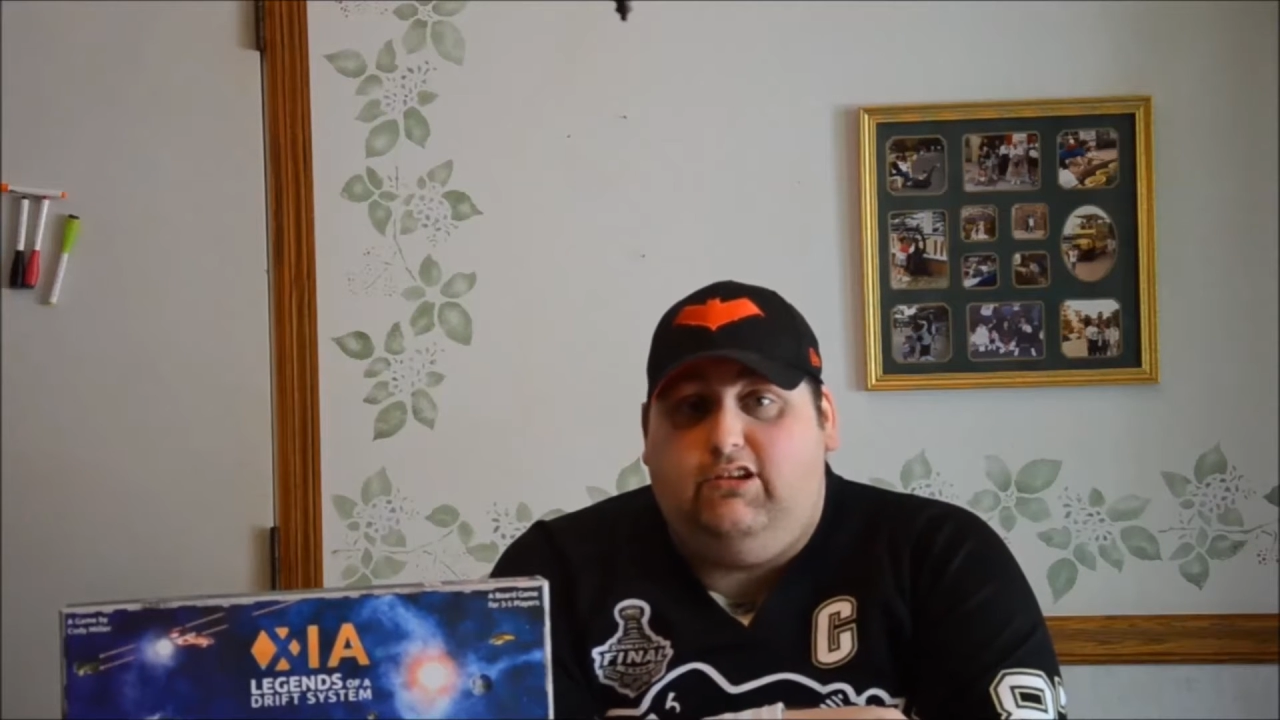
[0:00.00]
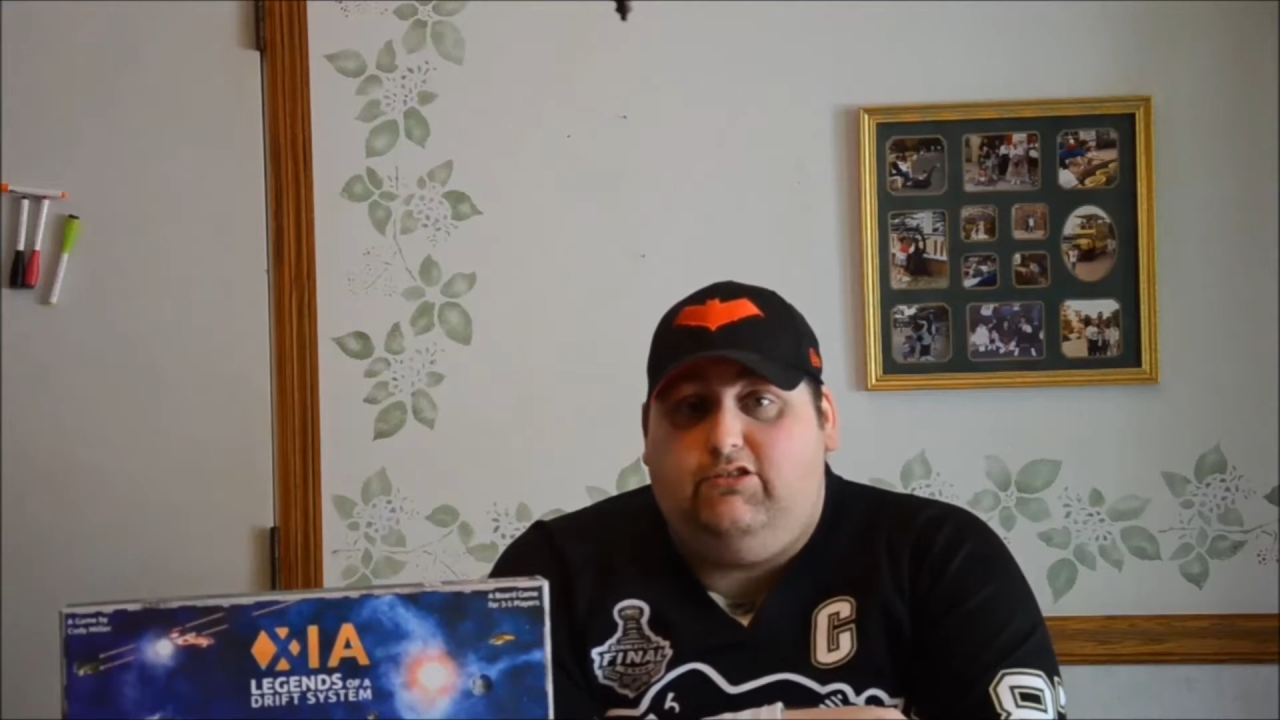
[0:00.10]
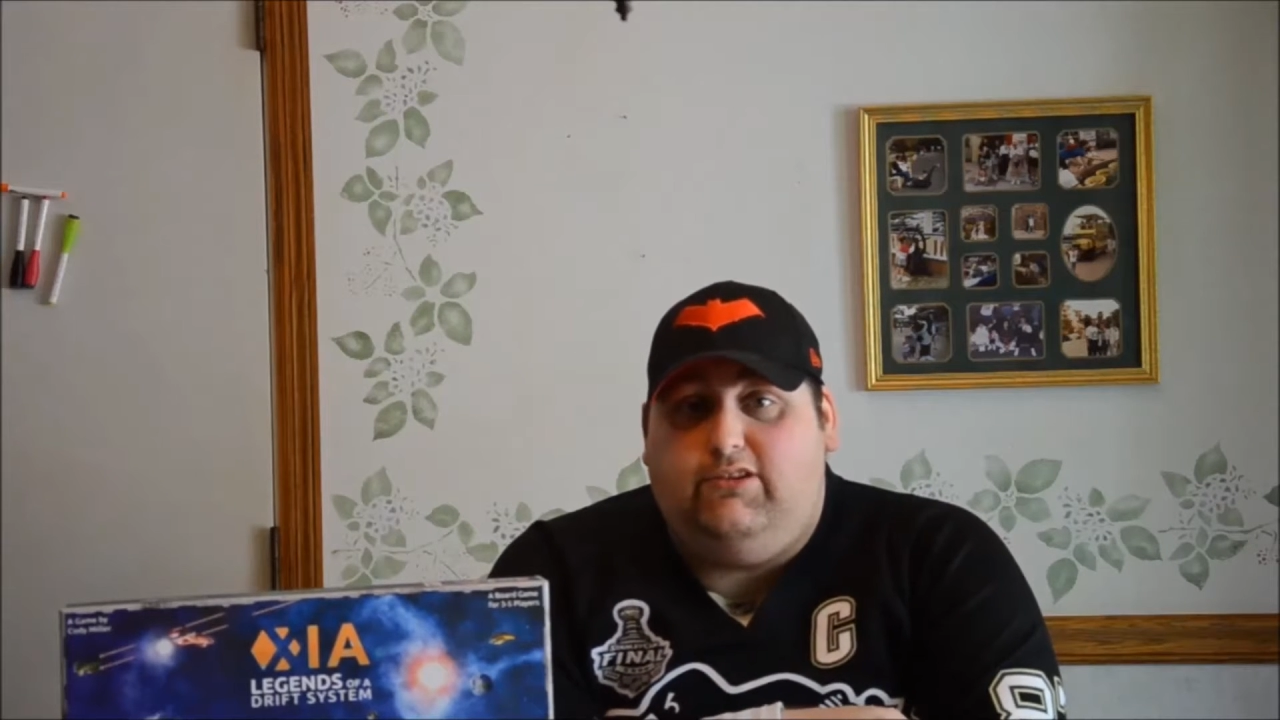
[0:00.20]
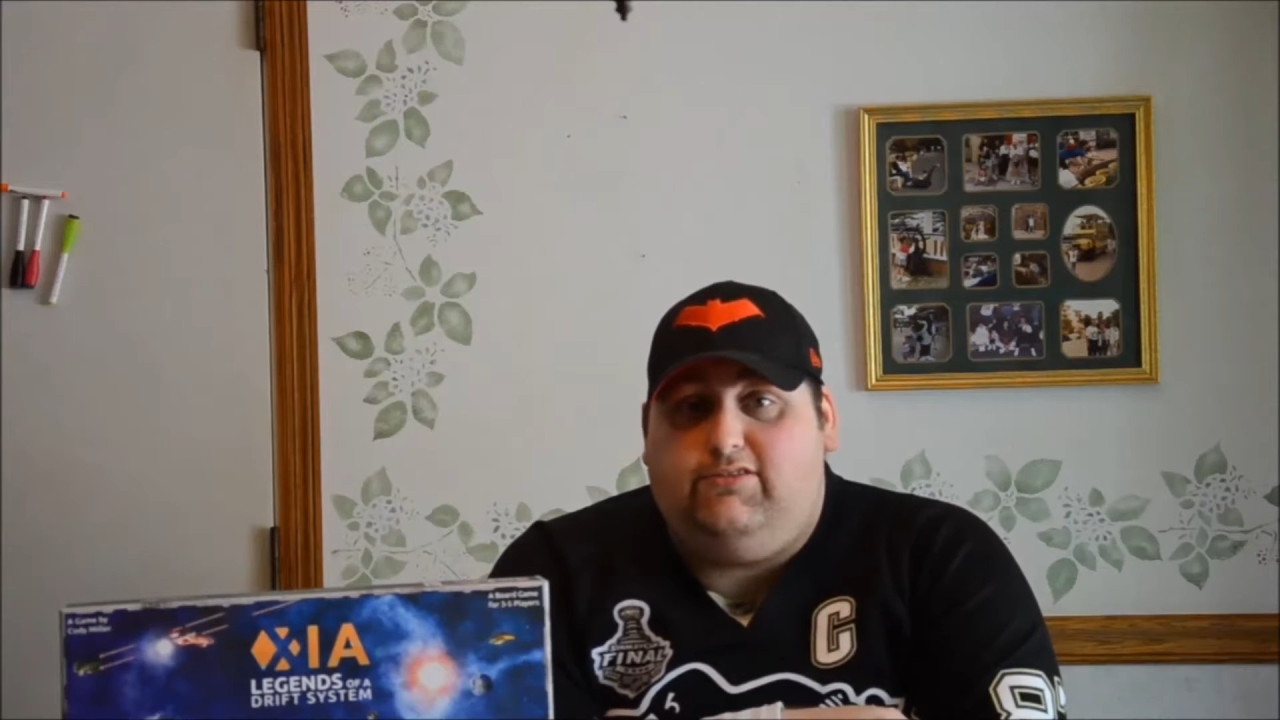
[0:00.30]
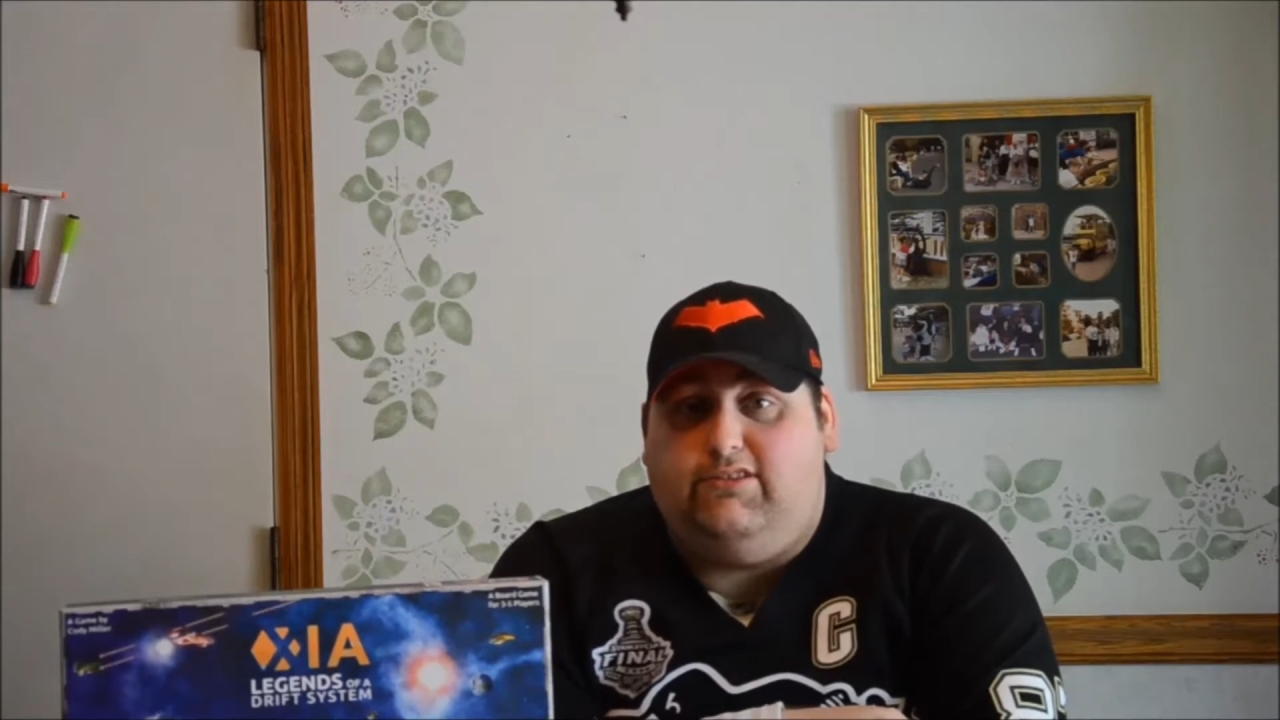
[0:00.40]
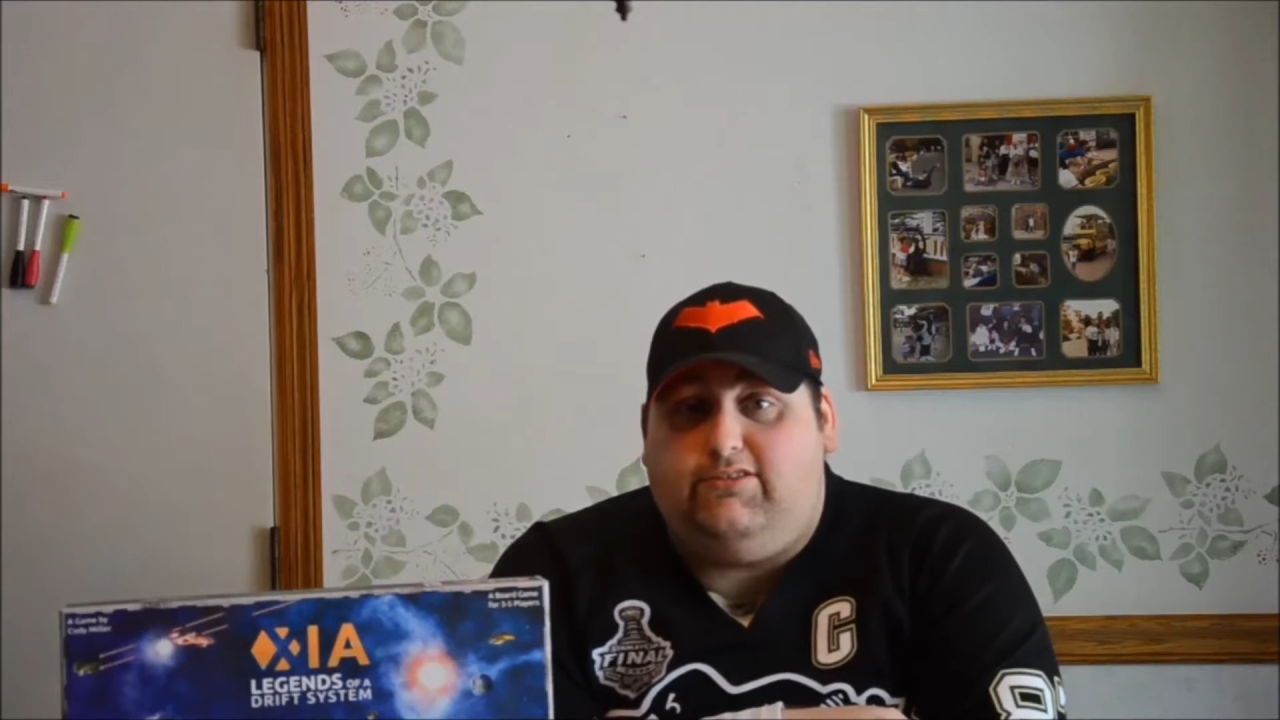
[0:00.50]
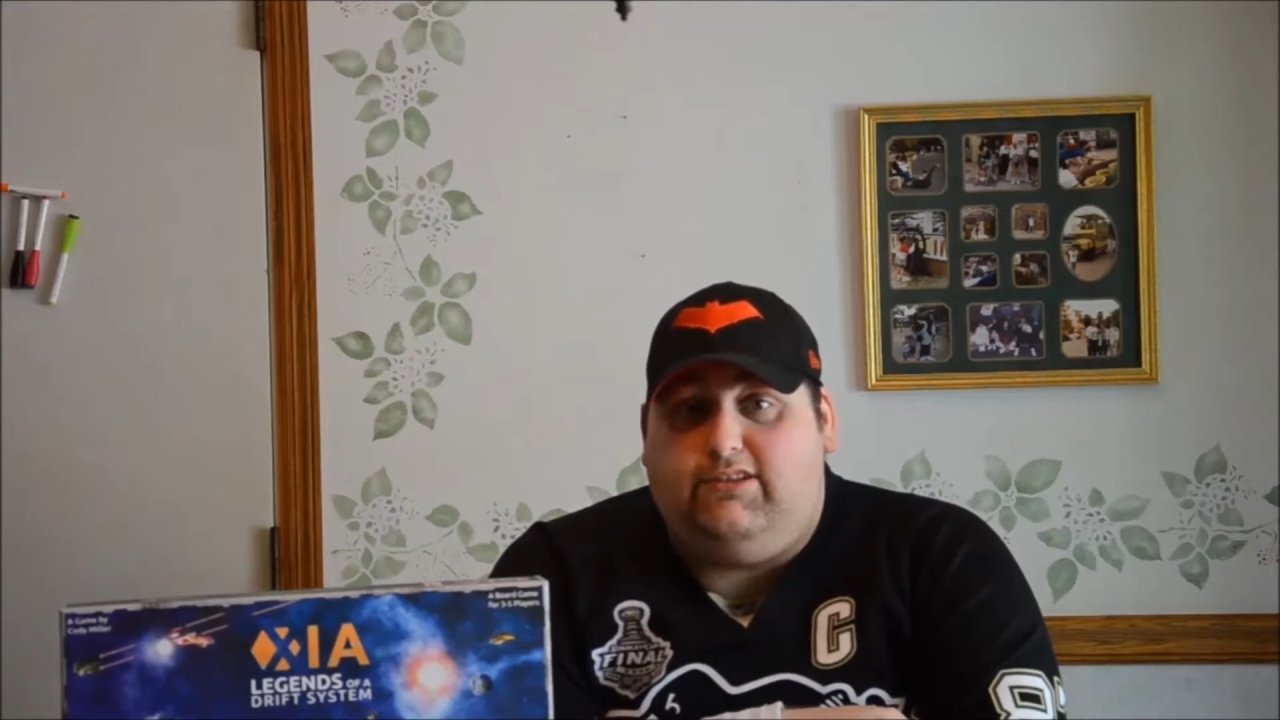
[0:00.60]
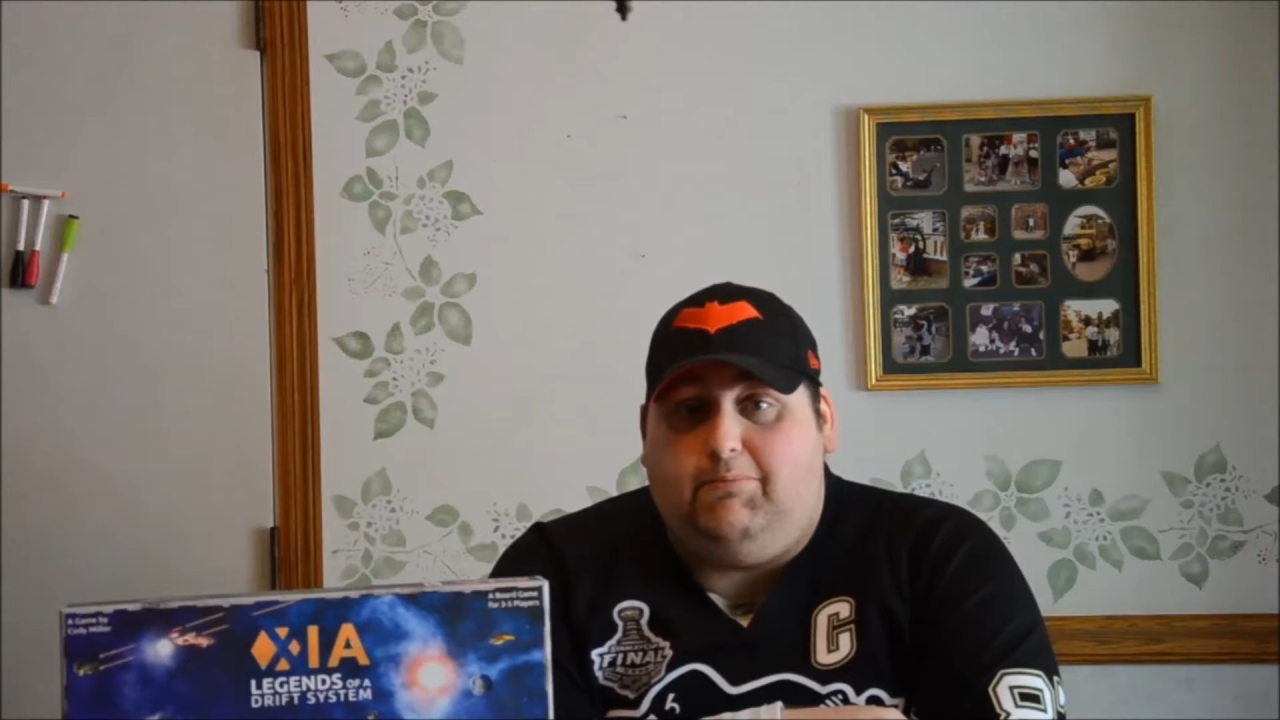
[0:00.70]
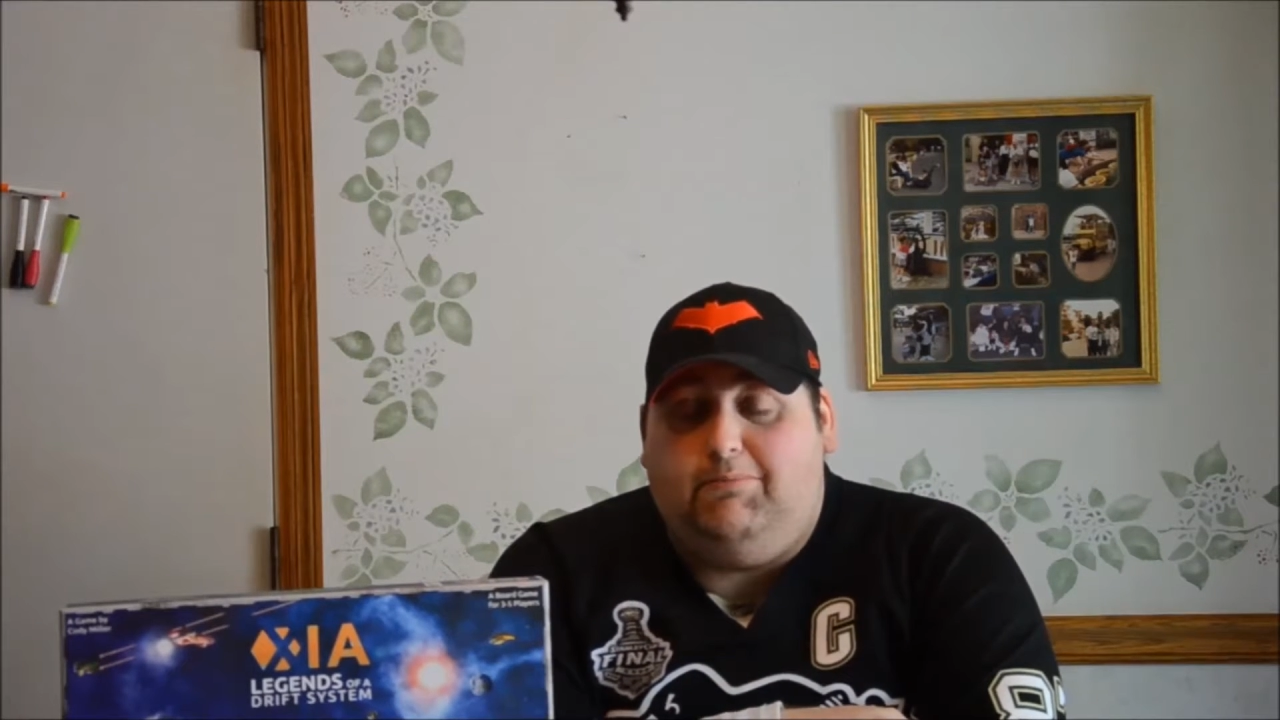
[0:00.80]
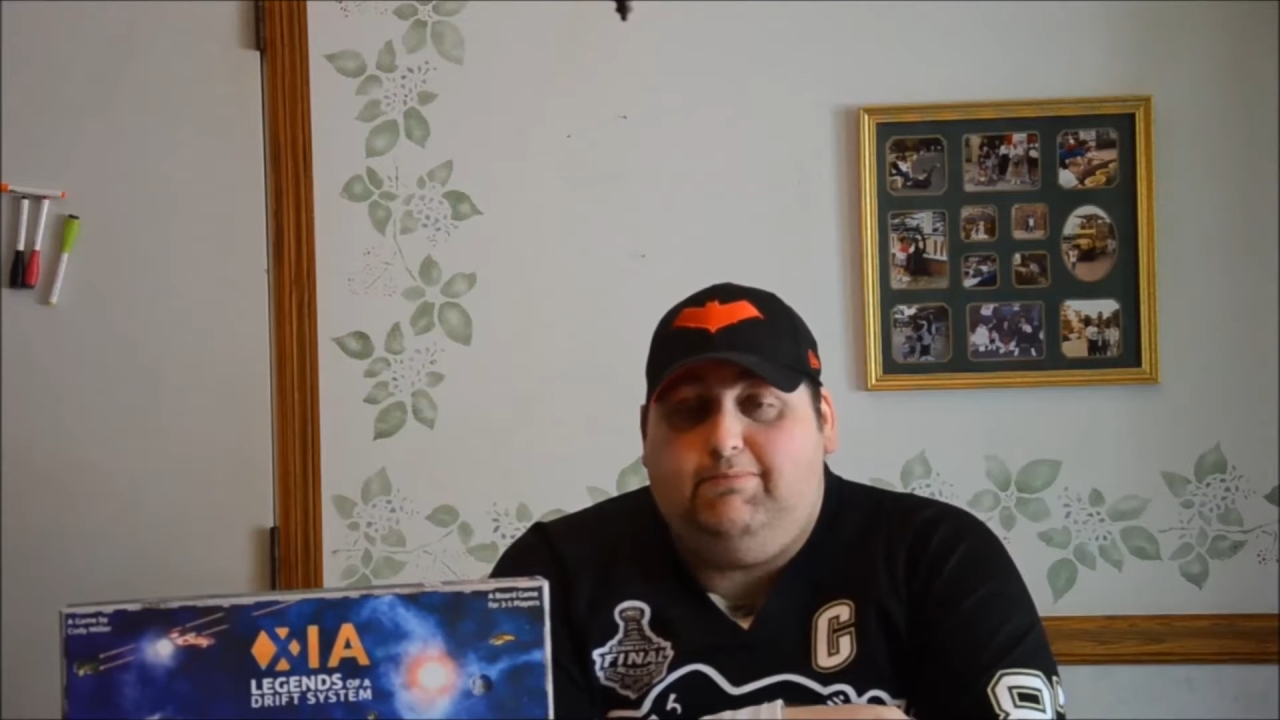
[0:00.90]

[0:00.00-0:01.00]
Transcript: Drift System.